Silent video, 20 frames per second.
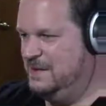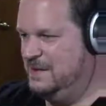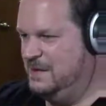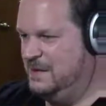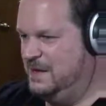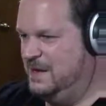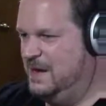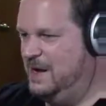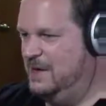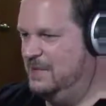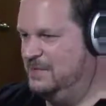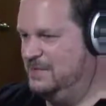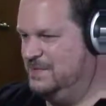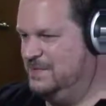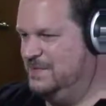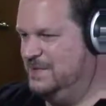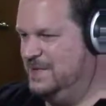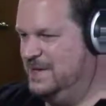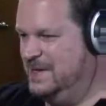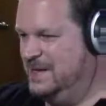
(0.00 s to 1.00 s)

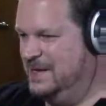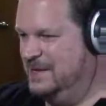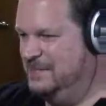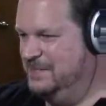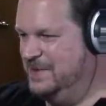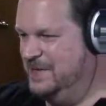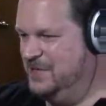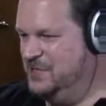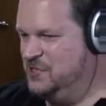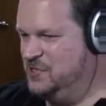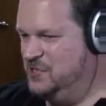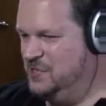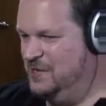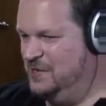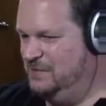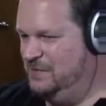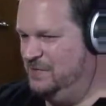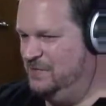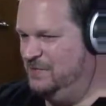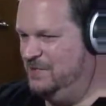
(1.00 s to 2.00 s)
And bounces
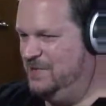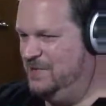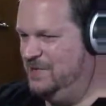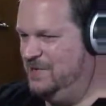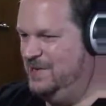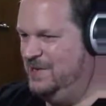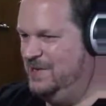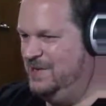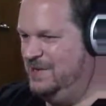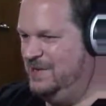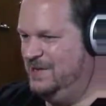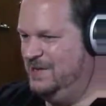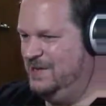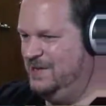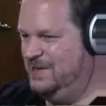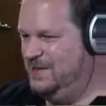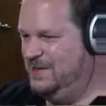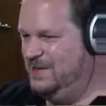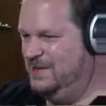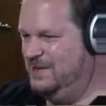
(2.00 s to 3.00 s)
off the wall.
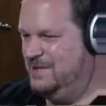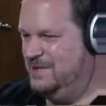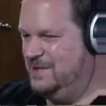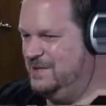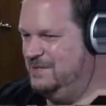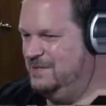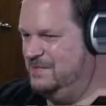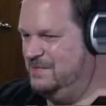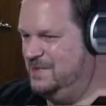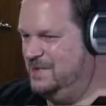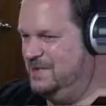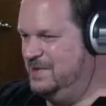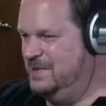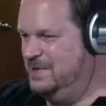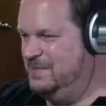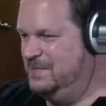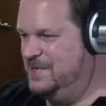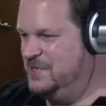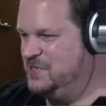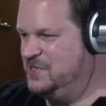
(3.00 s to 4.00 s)
Okay, well, I
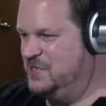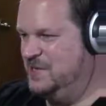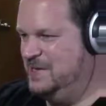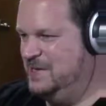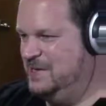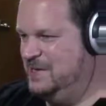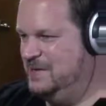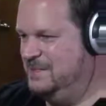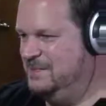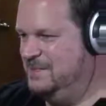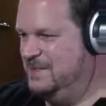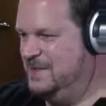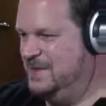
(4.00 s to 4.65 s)
messed that up.